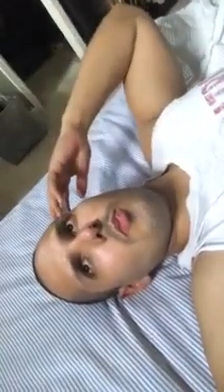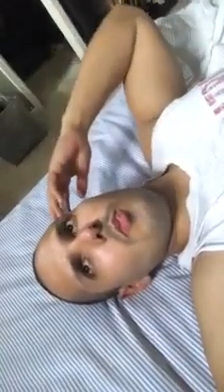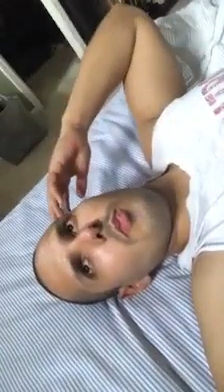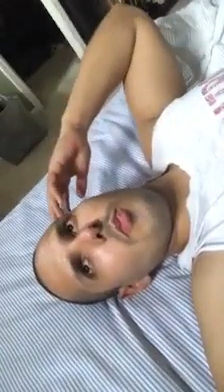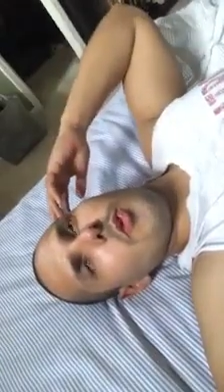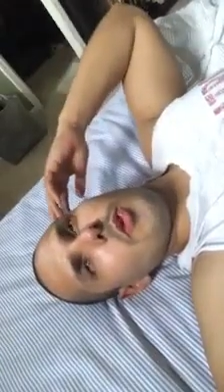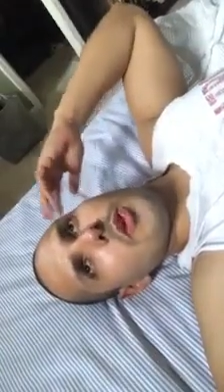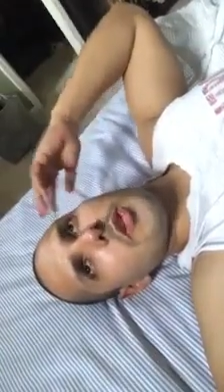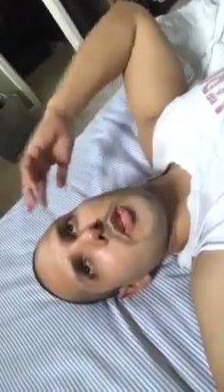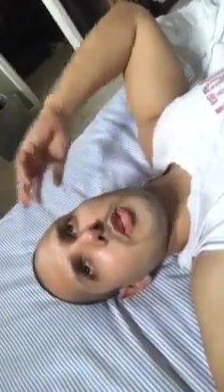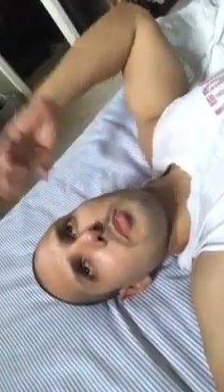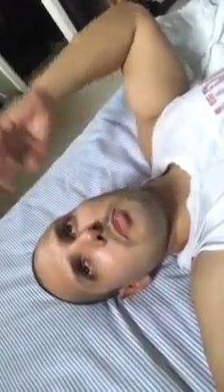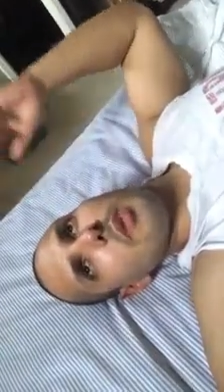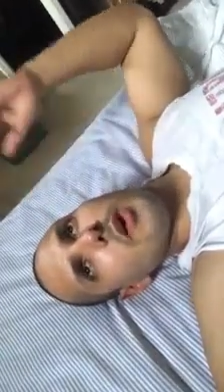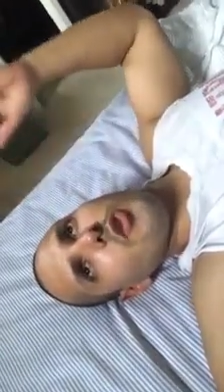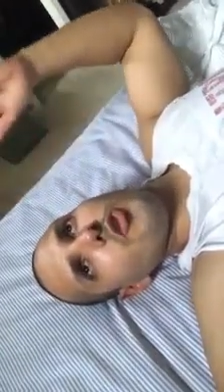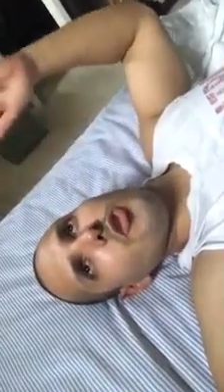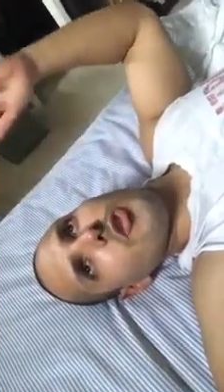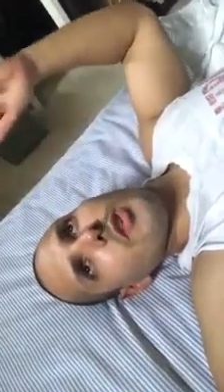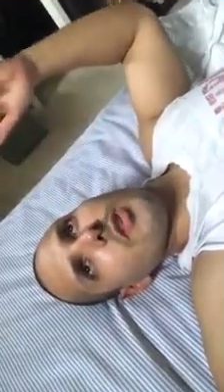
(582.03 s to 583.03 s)
like
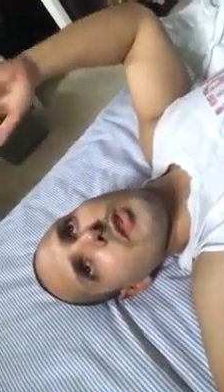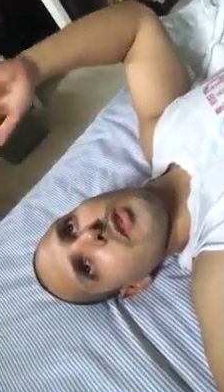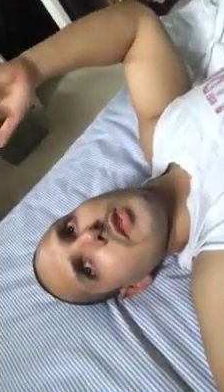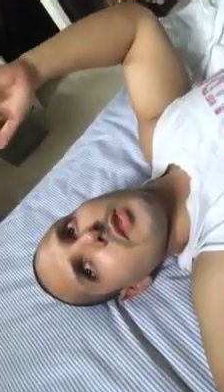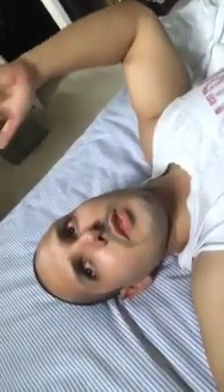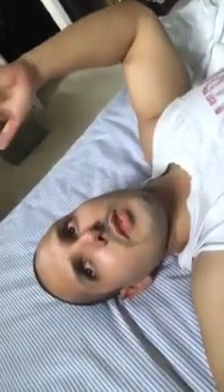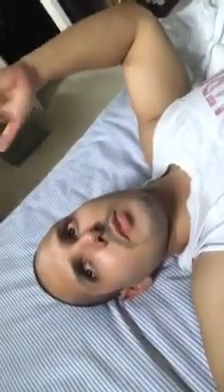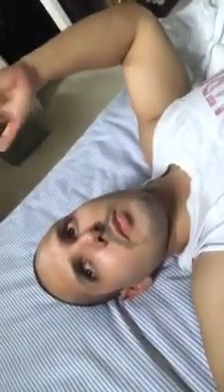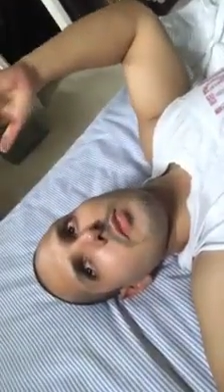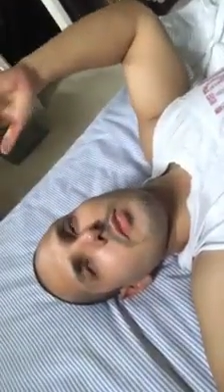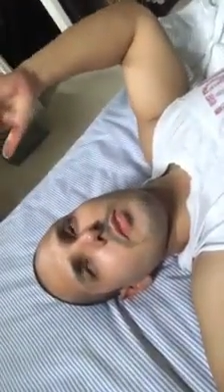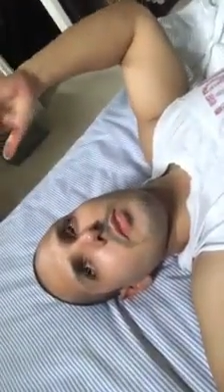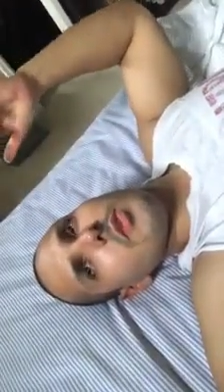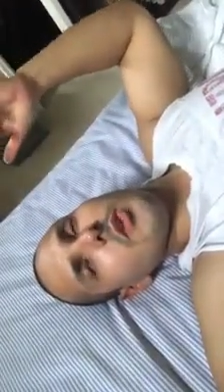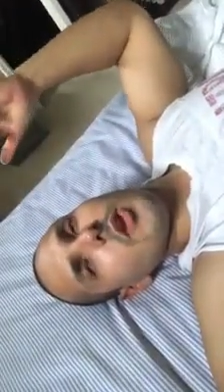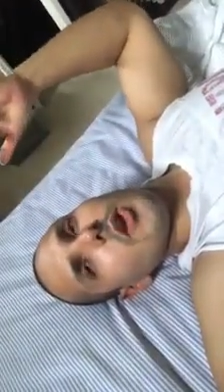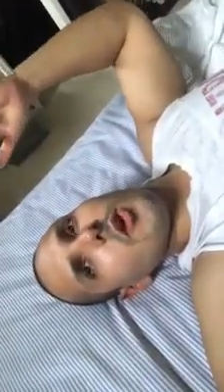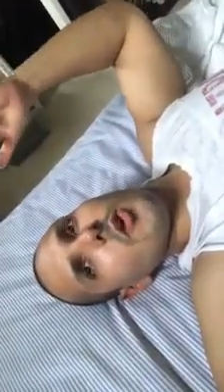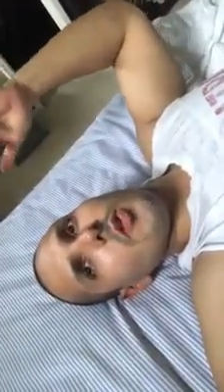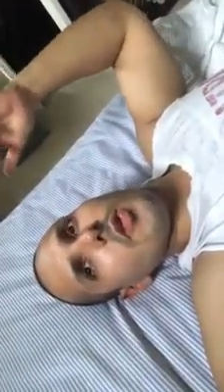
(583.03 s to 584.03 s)
sponges, you
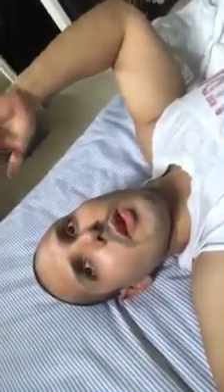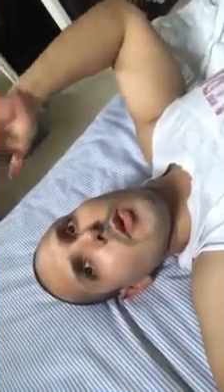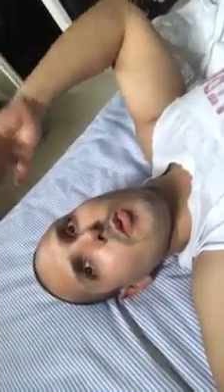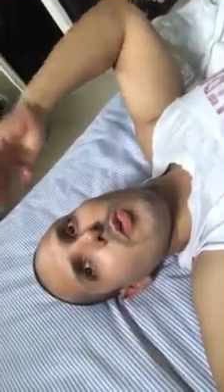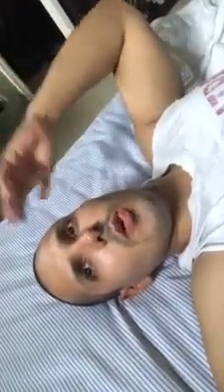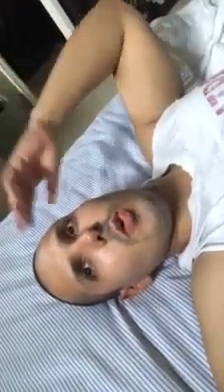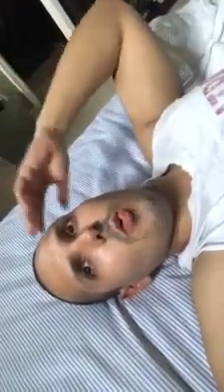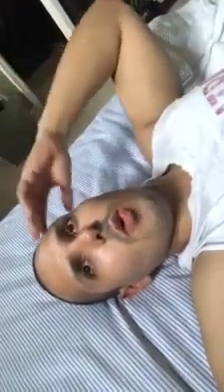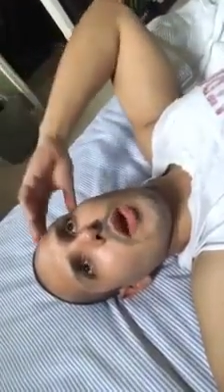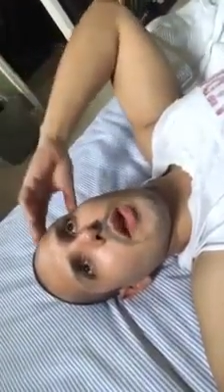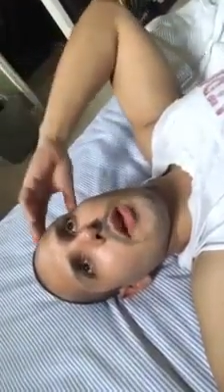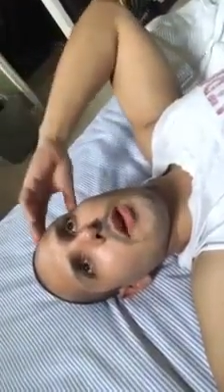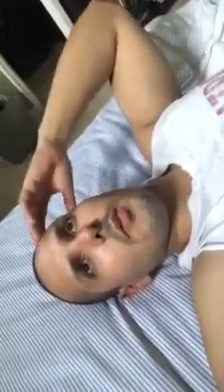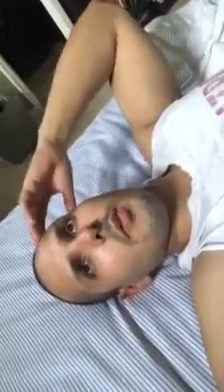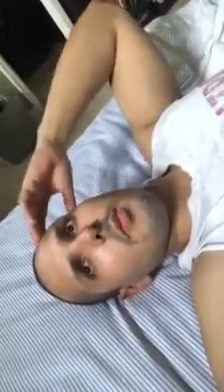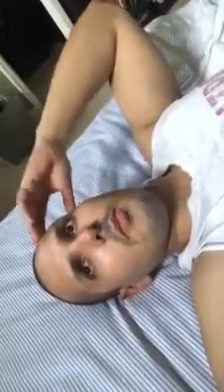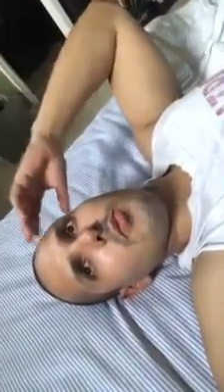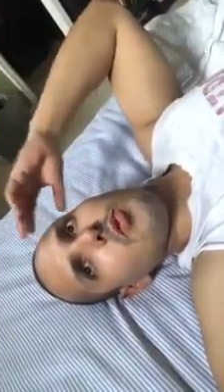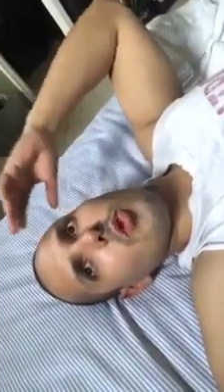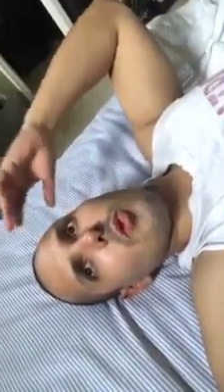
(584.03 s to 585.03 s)
know. They want to
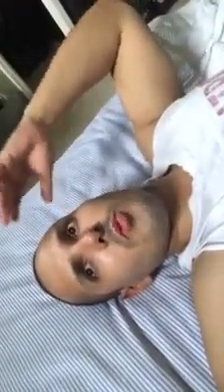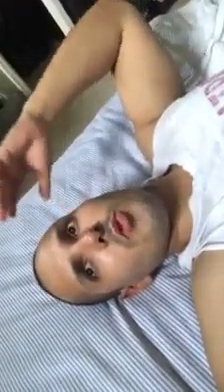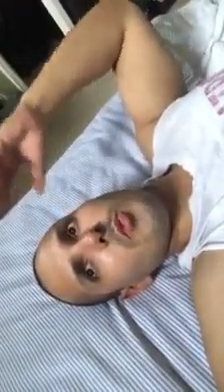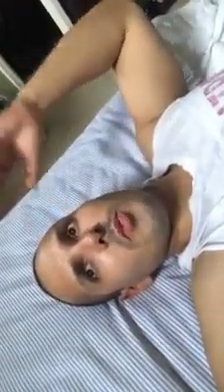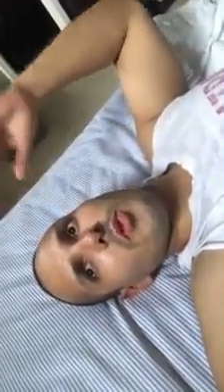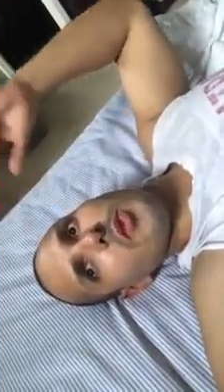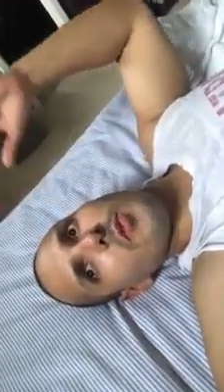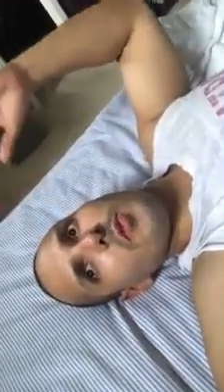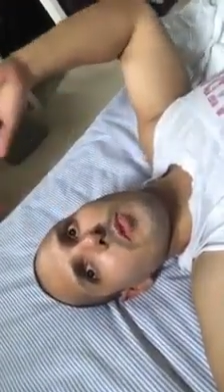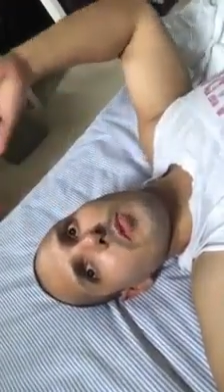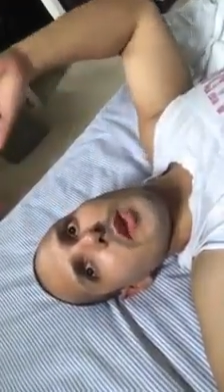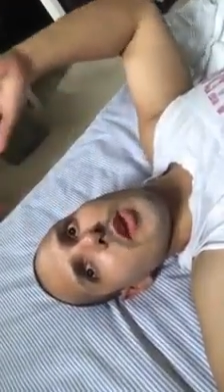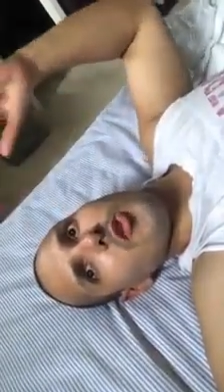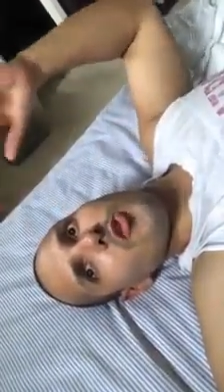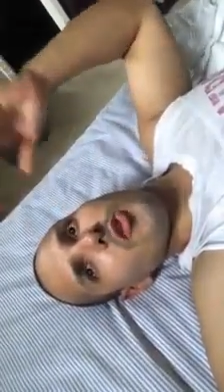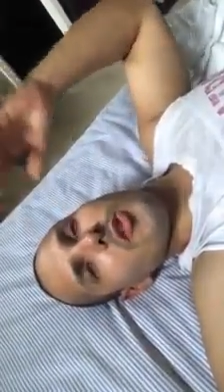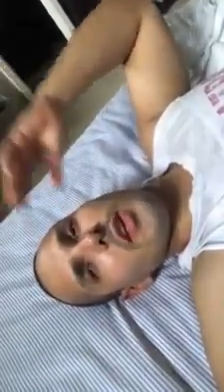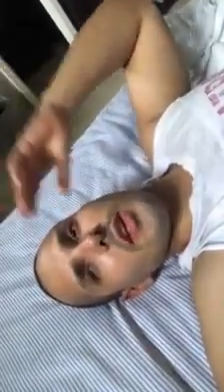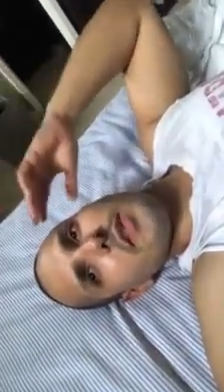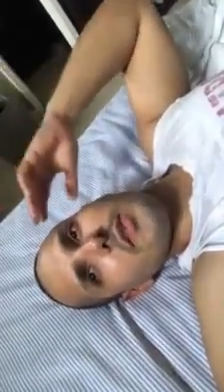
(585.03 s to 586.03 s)
absorb so much
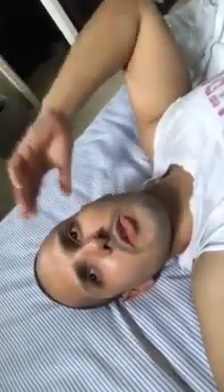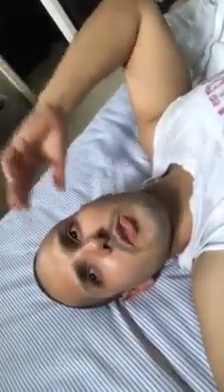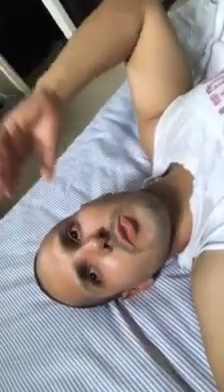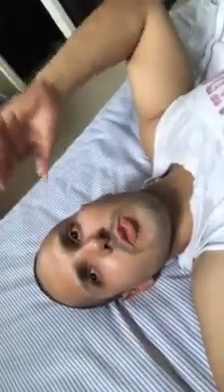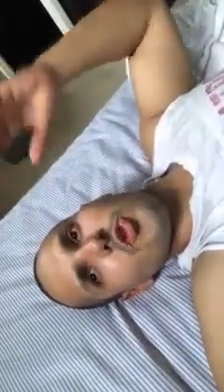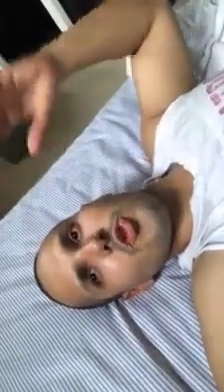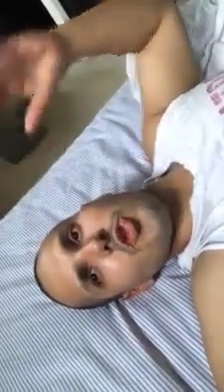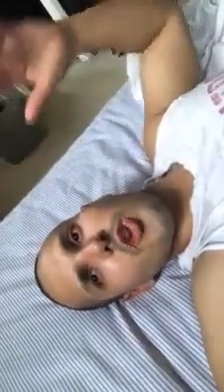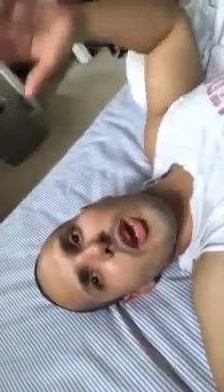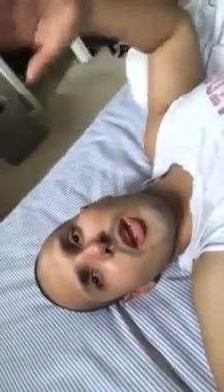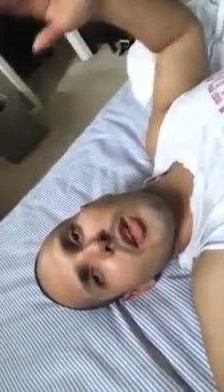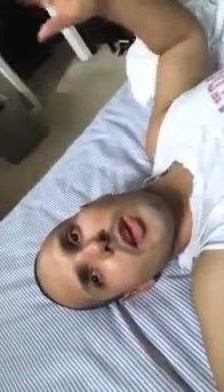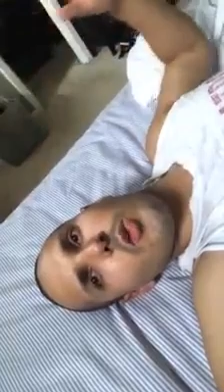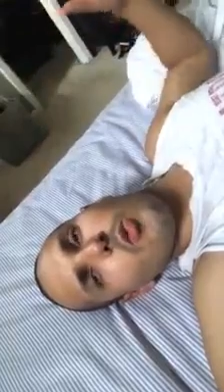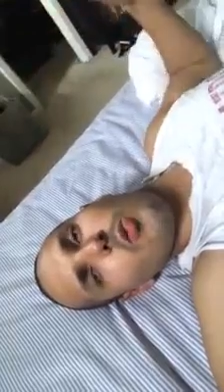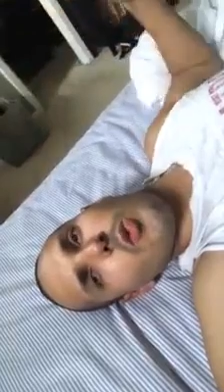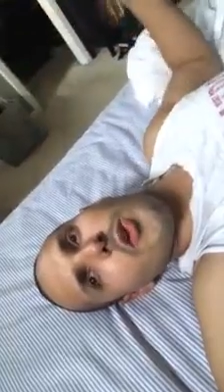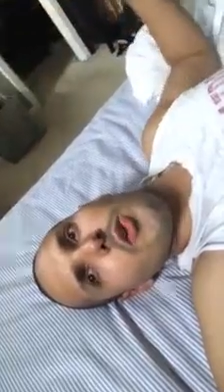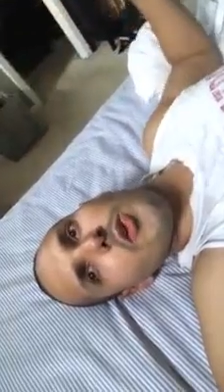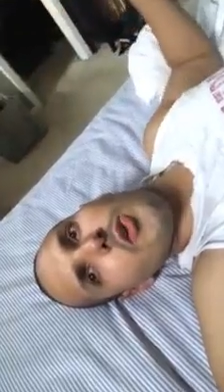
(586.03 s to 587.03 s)
information. They got so much childlike
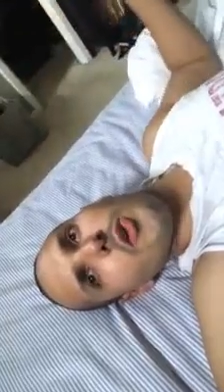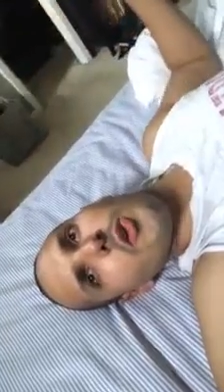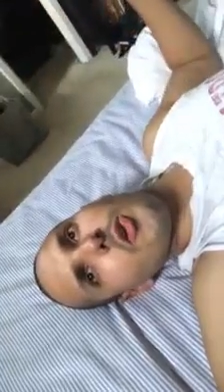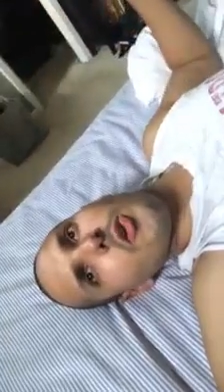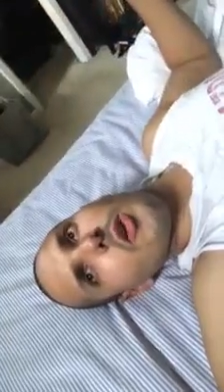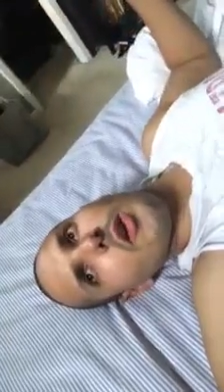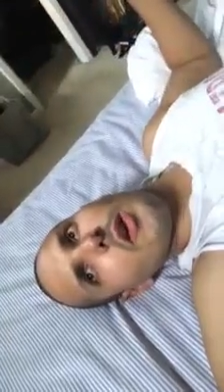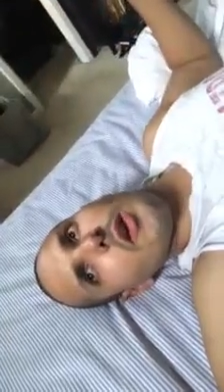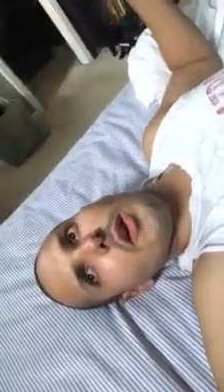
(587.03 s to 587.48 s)
wonder.